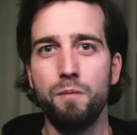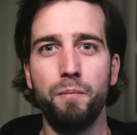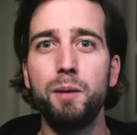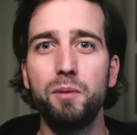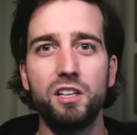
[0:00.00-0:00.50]

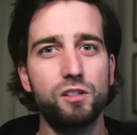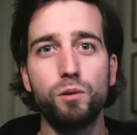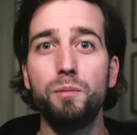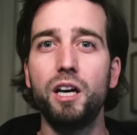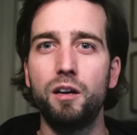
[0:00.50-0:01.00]
Maybe this
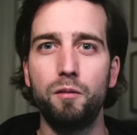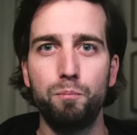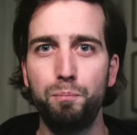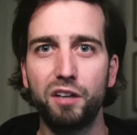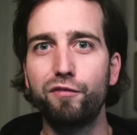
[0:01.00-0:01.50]
will be a
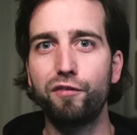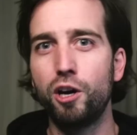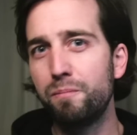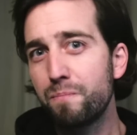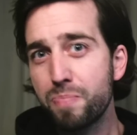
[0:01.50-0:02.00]
big
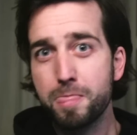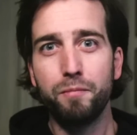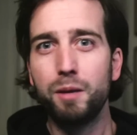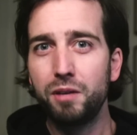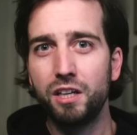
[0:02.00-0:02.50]
flop.
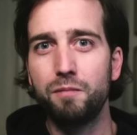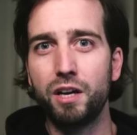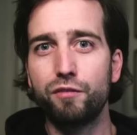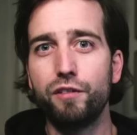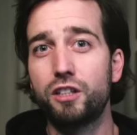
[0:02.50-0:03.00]
Maybe
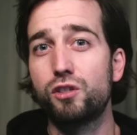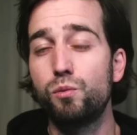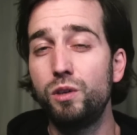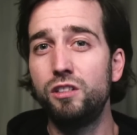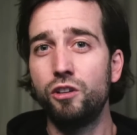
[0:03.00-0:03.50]

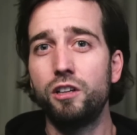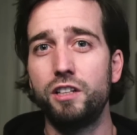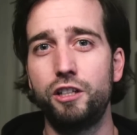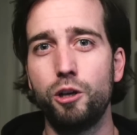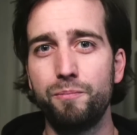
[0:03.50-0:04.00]
manufacturers will not
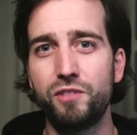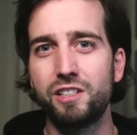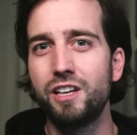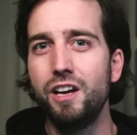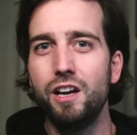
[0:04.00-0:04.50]
adopt
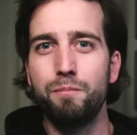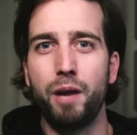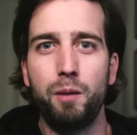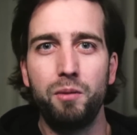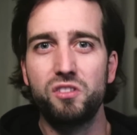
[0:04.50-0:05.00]
it.
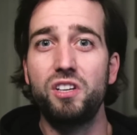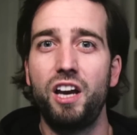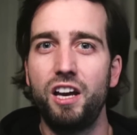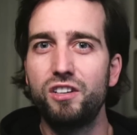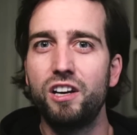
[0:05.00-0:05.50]
Maybe
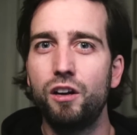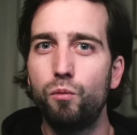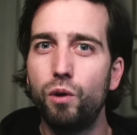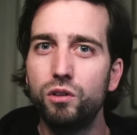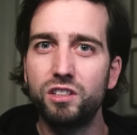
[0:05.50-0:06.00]
CATL
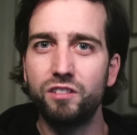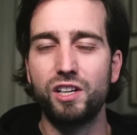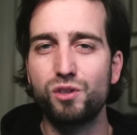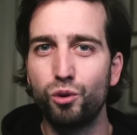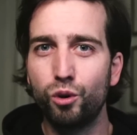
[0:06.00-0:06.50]
won't
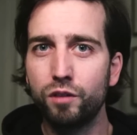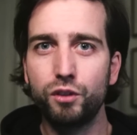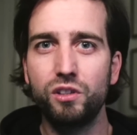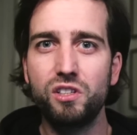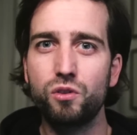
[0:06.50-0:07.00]
invest all of
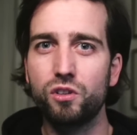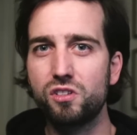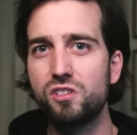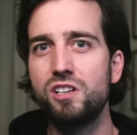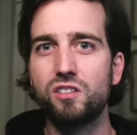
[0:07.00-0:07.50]
the
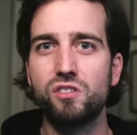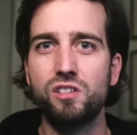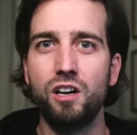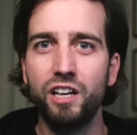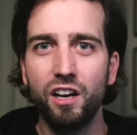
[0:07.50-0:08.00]
resources
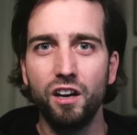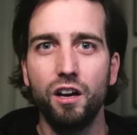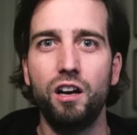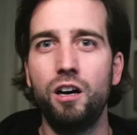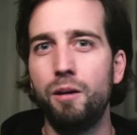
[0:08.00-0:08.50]
necessary
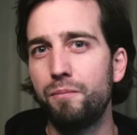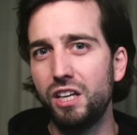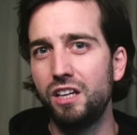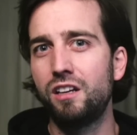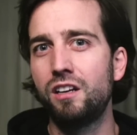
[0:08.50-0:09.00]

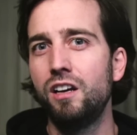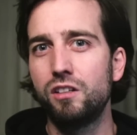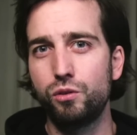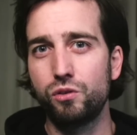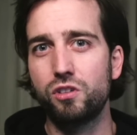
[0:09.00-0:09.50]

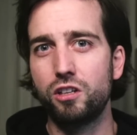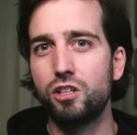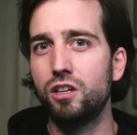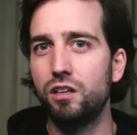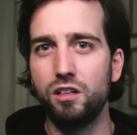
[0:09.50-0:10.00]
into
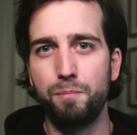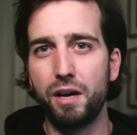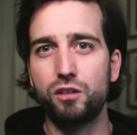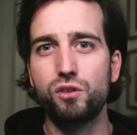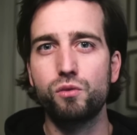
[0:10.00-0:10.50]
such a
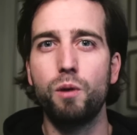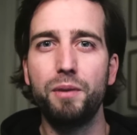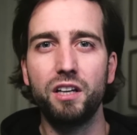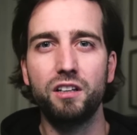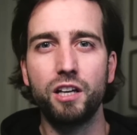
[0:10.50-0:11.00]
battery
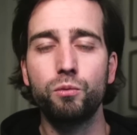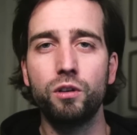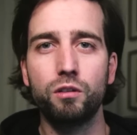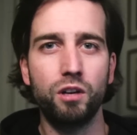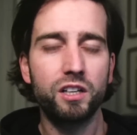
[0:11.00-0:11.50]
swapping
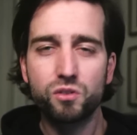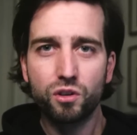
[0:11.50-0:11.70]
network, right?